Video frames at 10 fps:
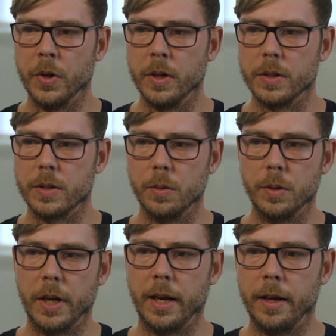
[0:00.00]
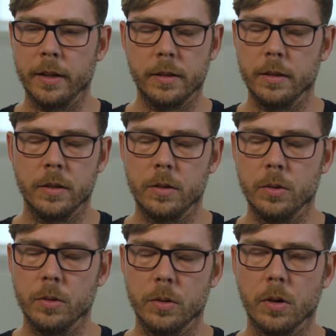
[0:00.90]
so they get
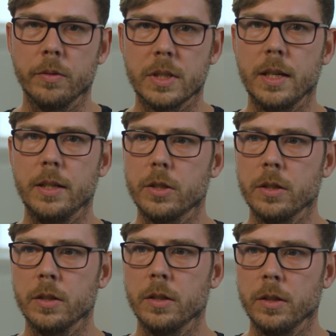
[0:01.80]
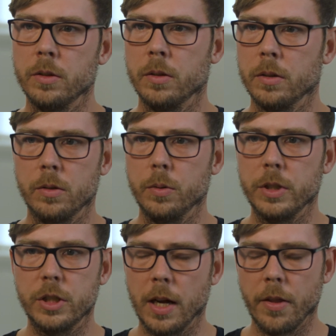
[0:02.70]
into conversation to
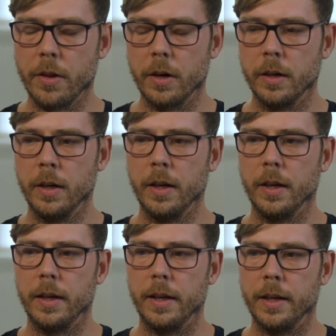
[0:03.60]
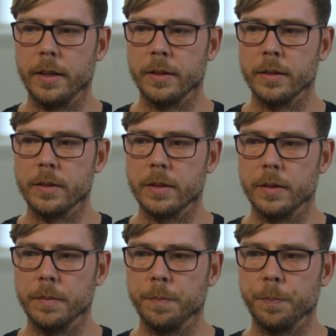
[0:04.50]
each other, and
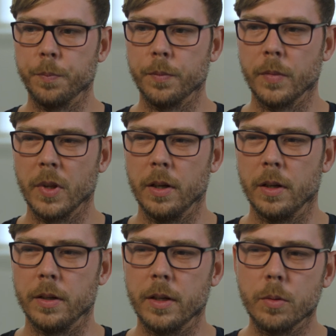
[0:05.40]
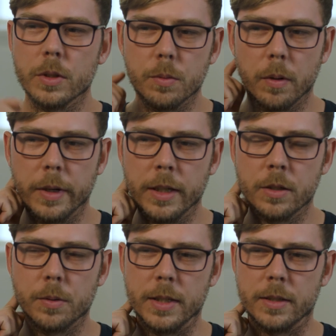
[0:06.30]
that was very
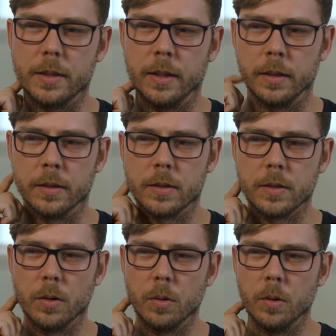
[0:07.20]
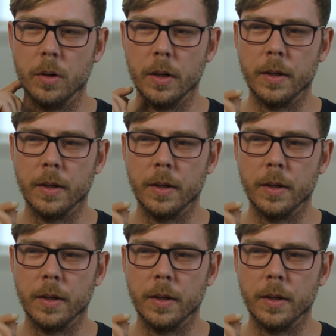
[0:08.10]
interesting. So